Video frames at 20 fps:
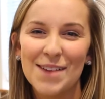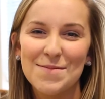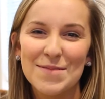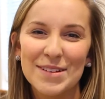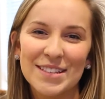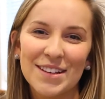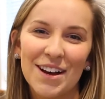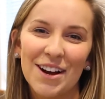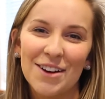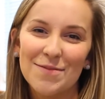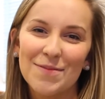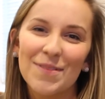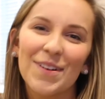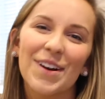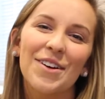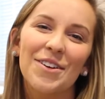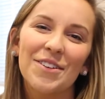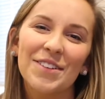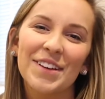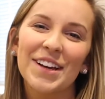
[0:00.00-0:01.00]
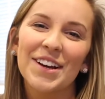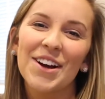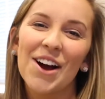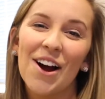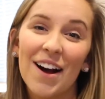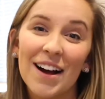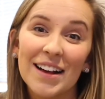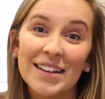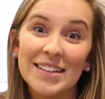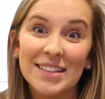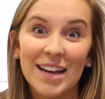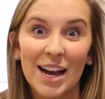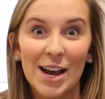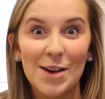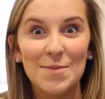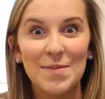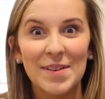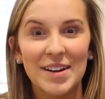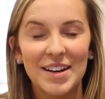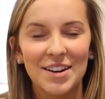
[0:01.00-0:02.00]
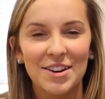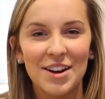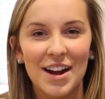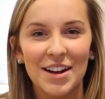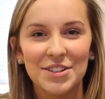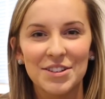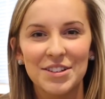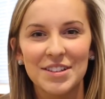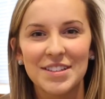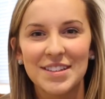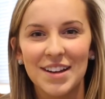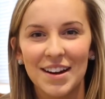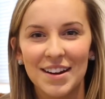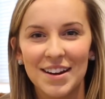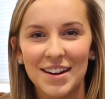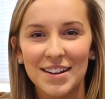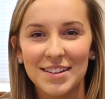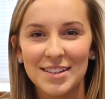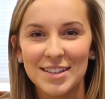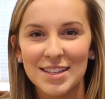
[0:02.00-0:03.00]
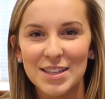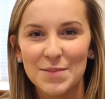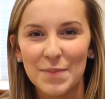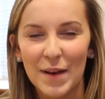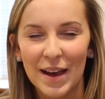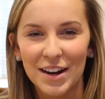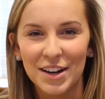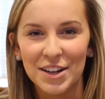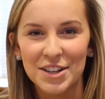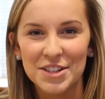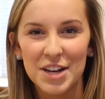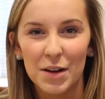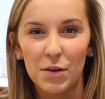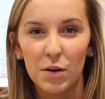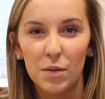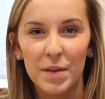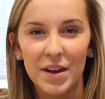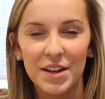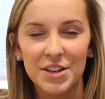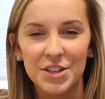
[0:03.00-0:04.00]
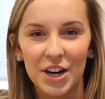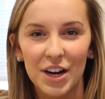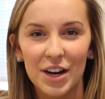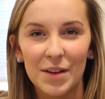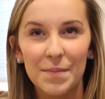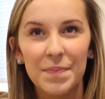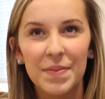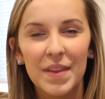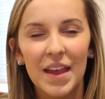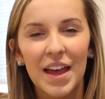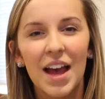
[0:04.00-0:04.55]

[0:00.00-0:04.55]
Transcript: I'm a sophomore at Holy Cross. I'm an International Studies and Spanish double major,